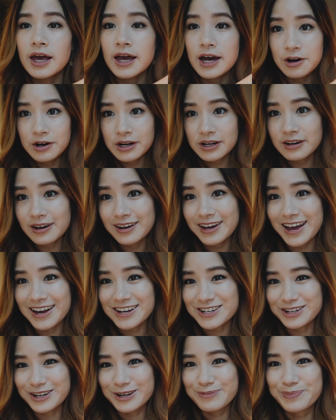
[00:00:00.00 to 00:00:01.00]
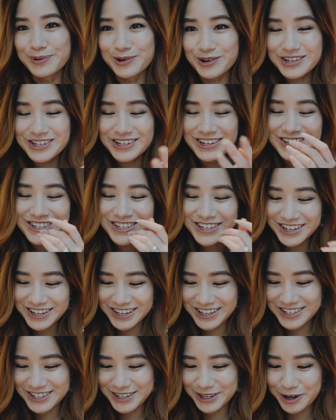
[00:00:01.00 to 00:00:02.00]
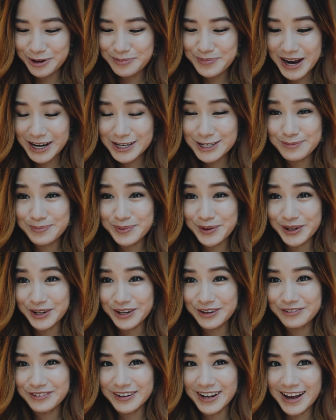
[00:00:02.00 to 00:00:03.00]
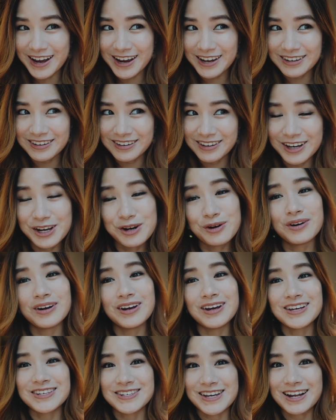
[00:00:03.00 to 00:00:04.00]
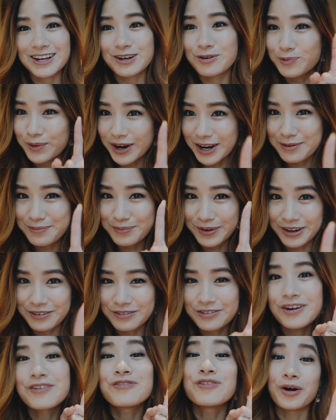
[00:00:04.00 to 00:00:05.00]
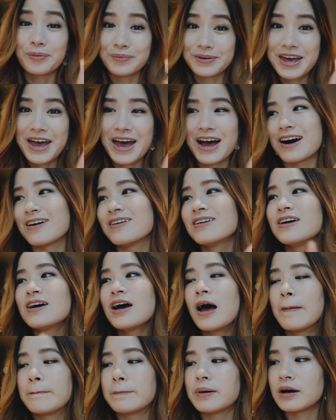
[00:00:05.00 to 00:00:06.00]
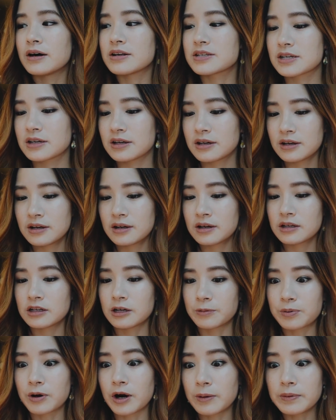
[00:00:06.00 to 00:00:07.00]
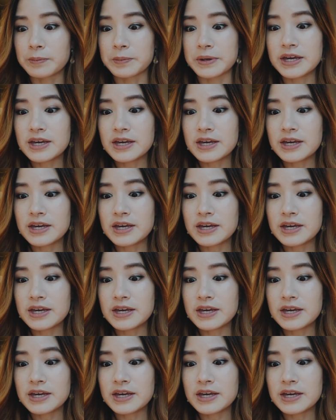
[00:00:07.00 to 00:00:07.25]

Eric and I actually booked tickets to go back to Perth like in exactly 1 month from now. But the problem